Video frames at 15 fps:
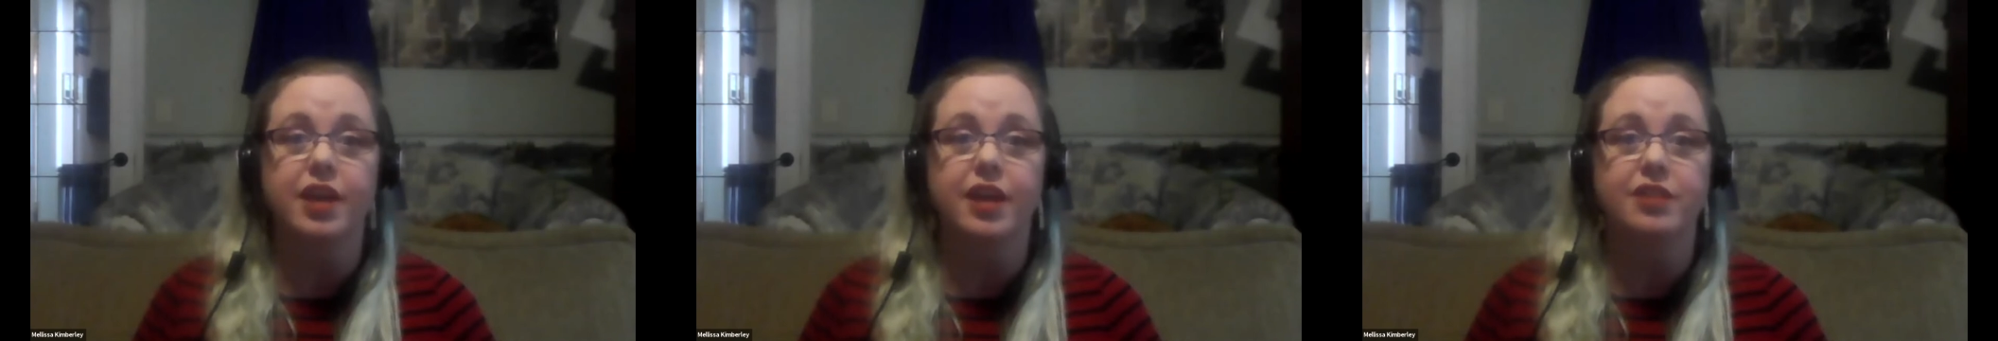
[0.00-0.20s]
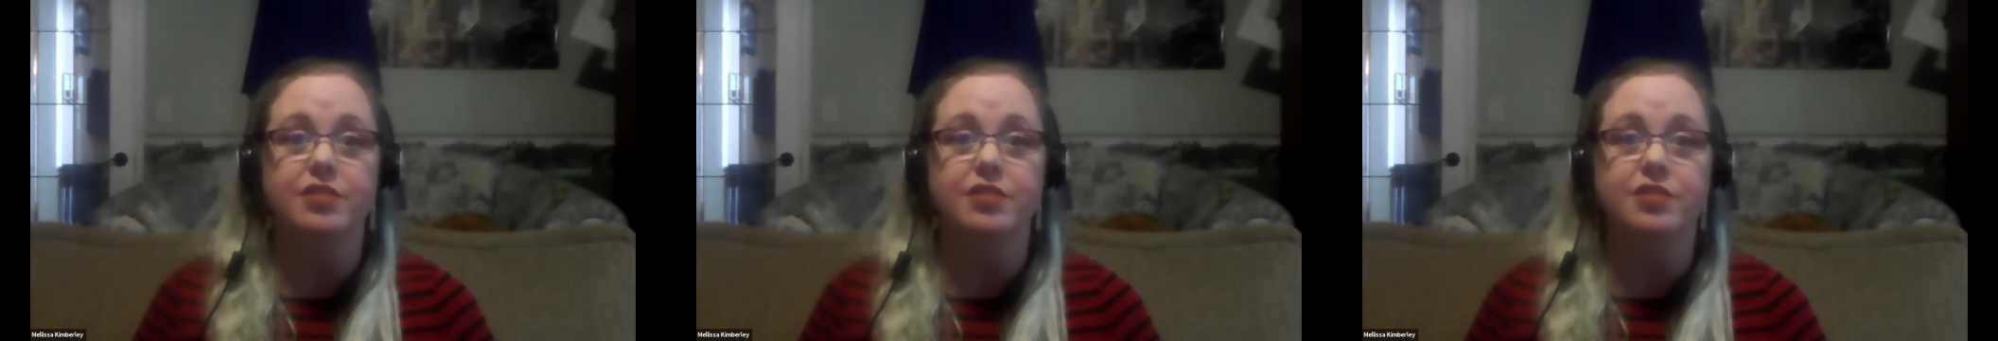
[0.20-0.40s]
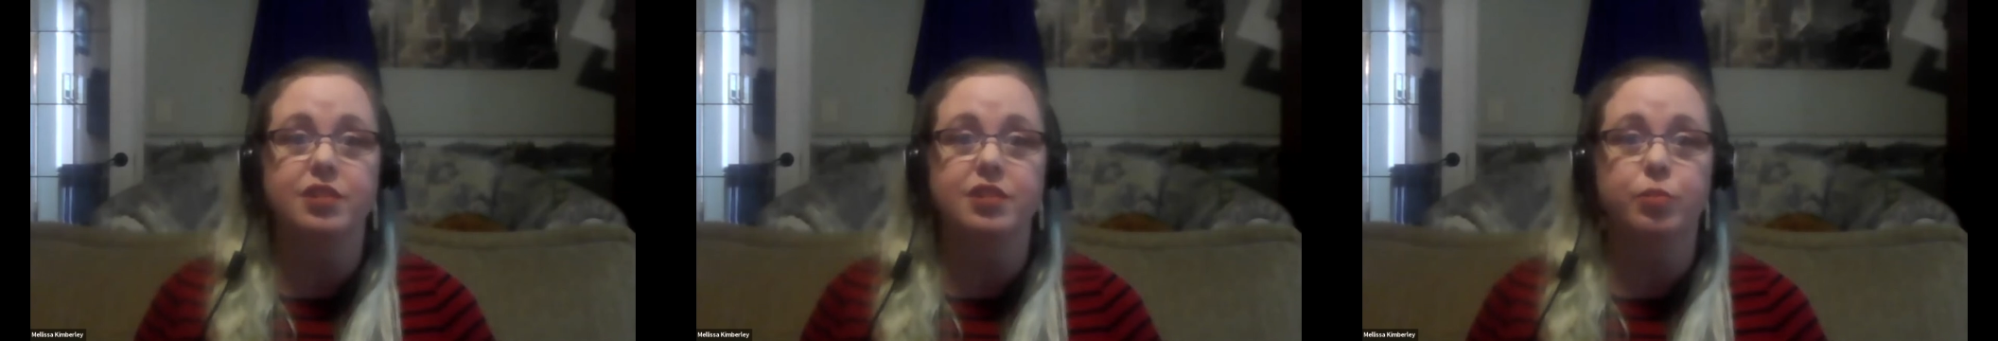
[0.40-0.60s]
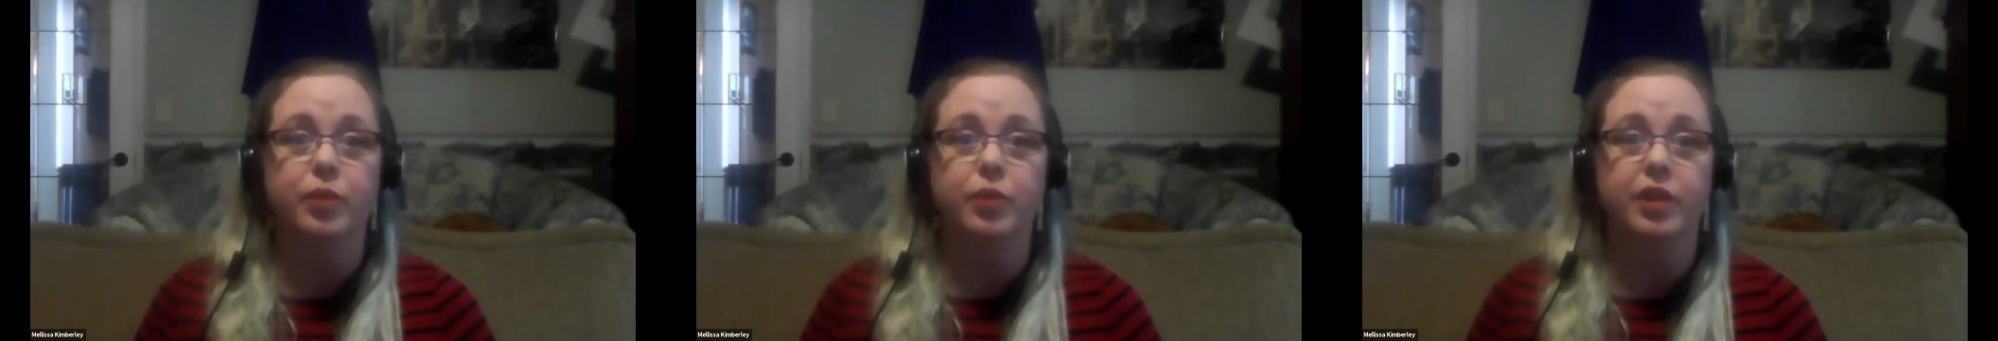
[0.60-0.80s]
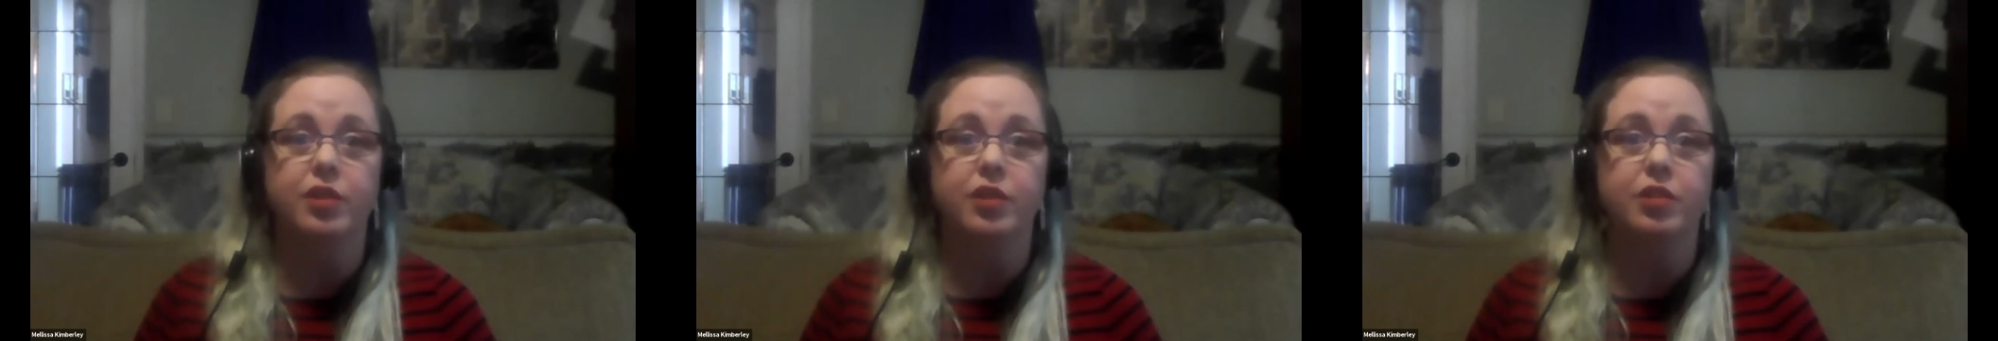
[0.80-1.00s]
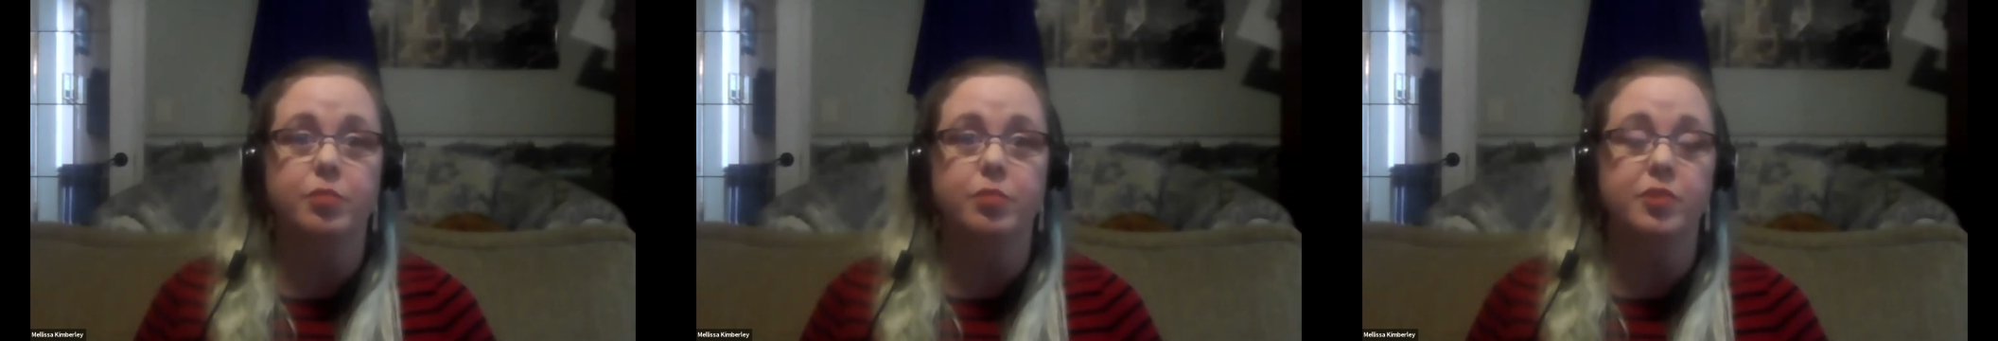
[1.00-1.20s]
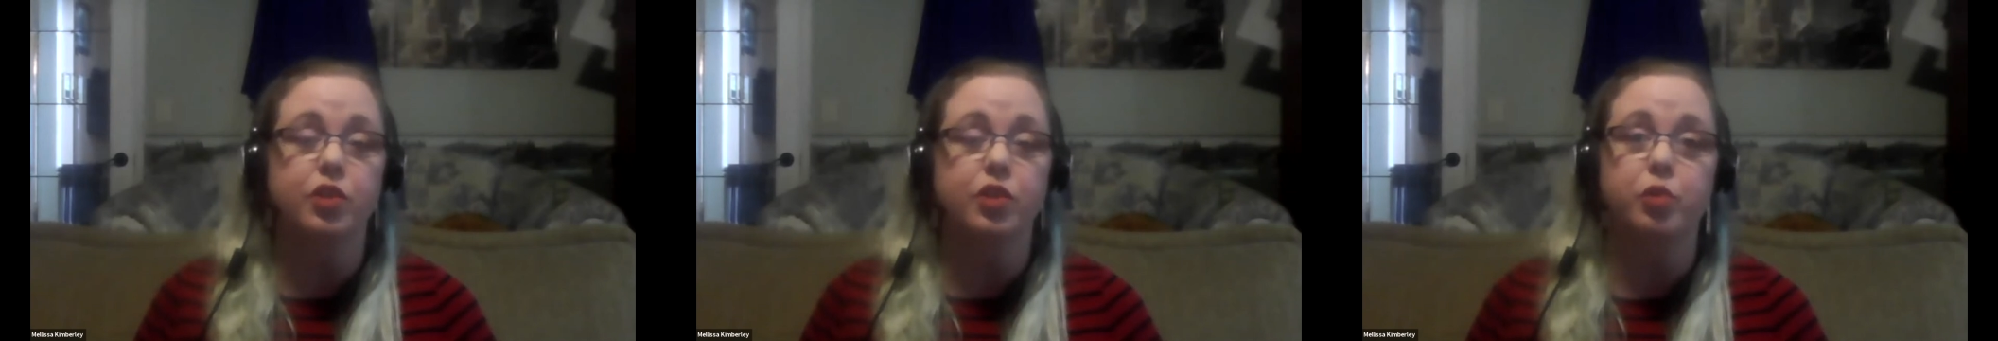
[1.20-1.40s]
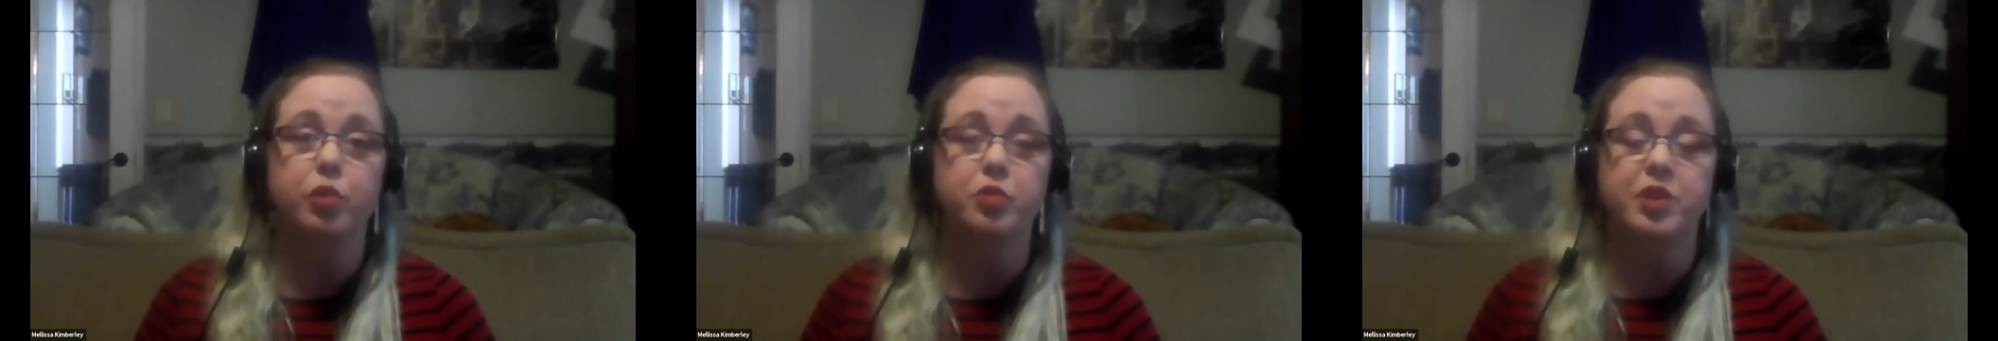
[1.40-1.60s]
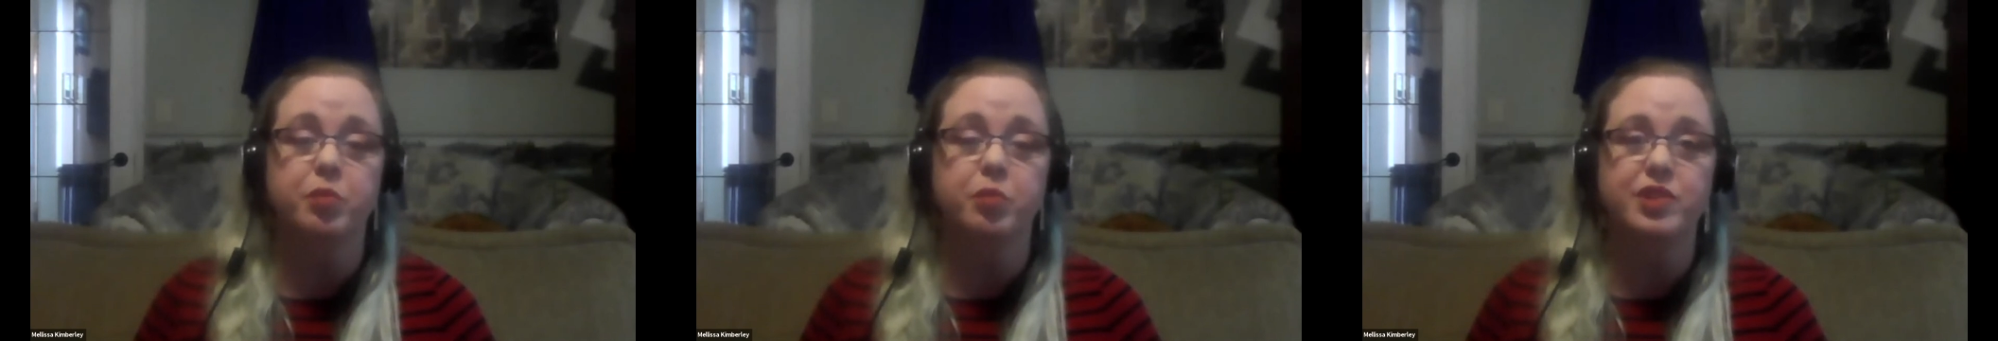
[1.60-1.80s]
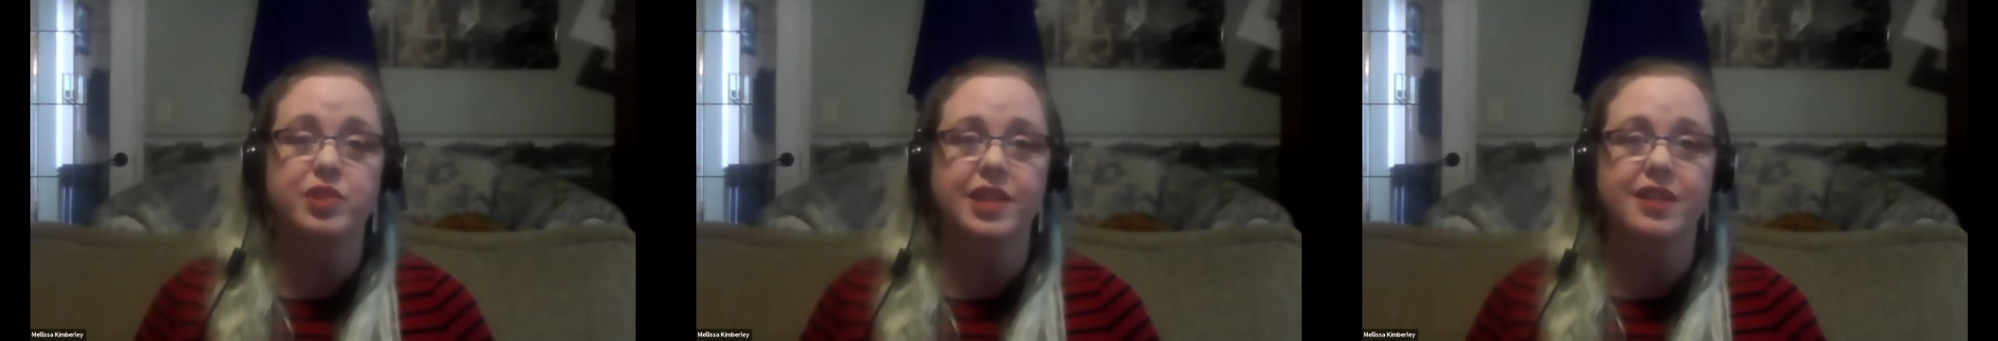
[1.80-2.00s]
as the way that the material was being
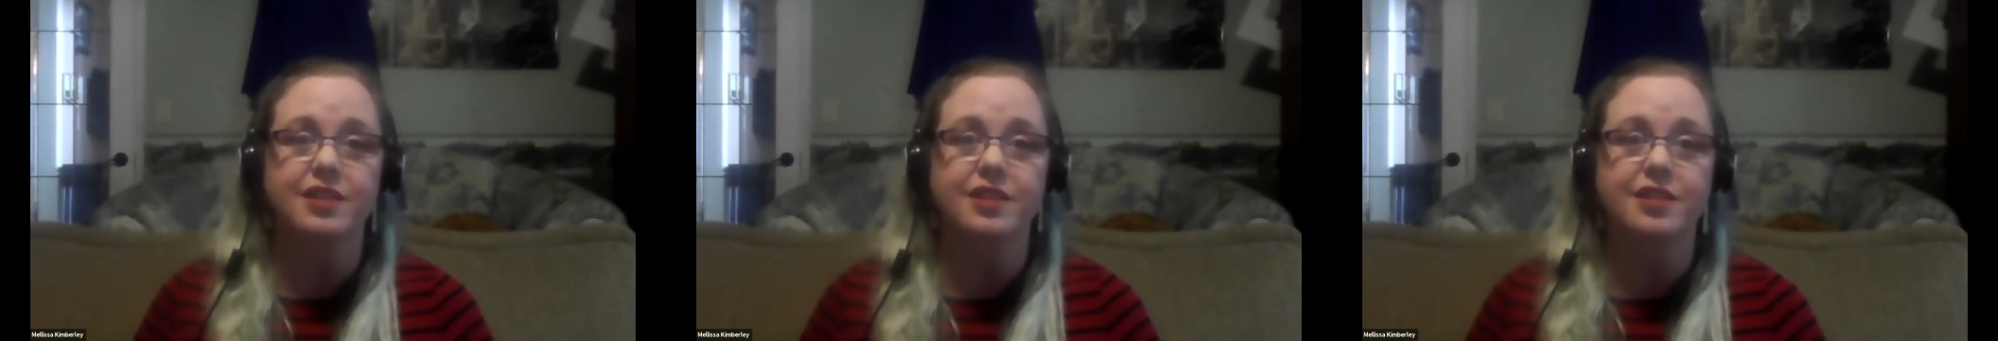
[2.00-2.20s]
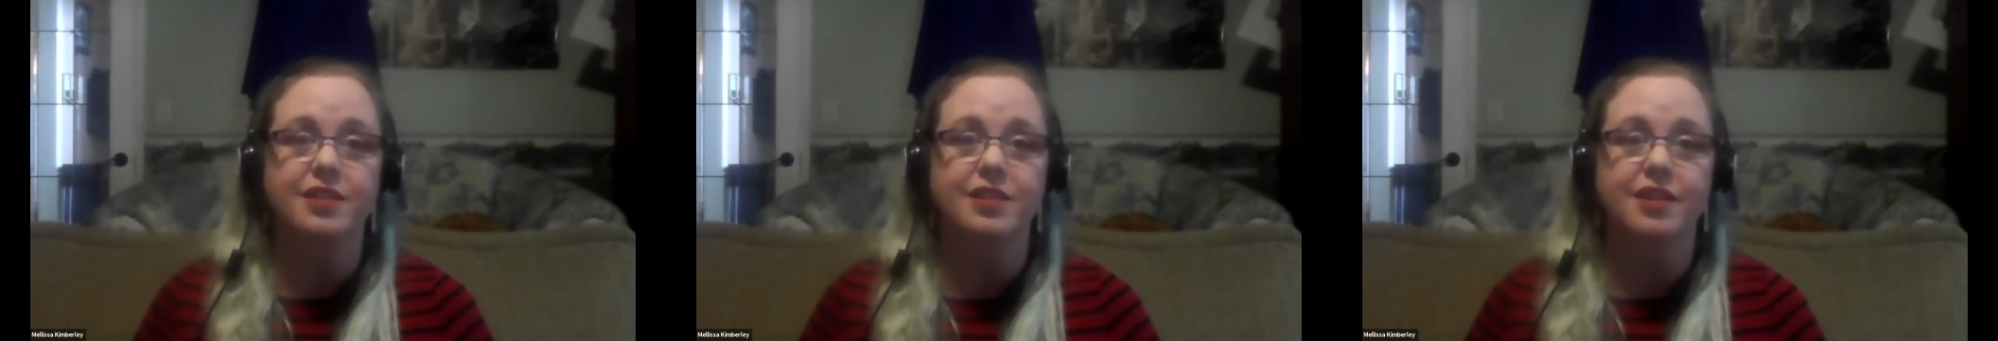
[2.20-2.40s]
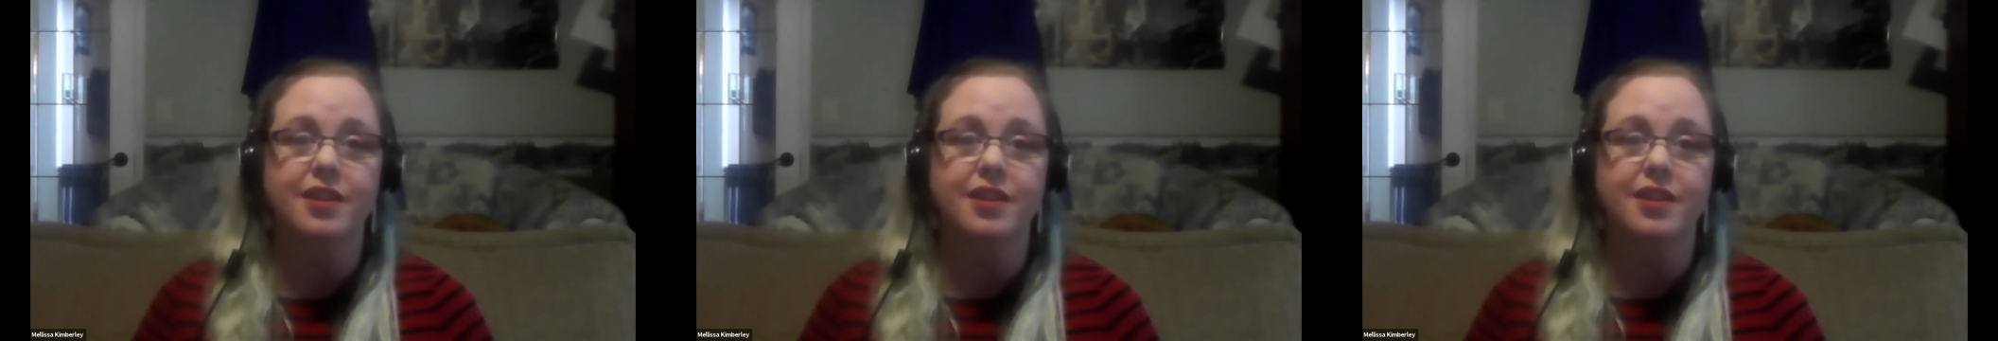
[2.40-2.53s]
presented.